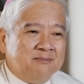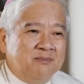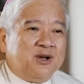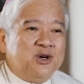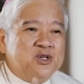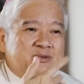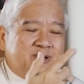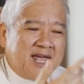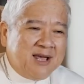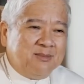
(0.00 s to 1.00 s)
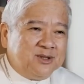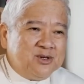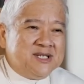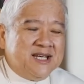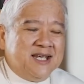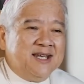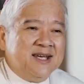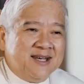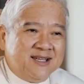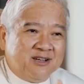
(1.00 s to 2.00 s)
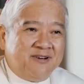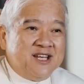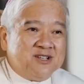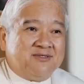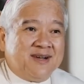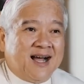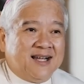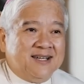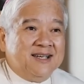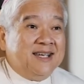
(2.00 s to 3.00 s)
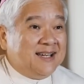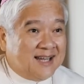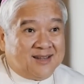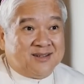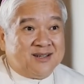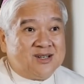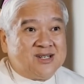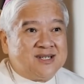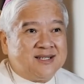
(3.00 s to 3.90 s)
because you were able to see the face of God in others.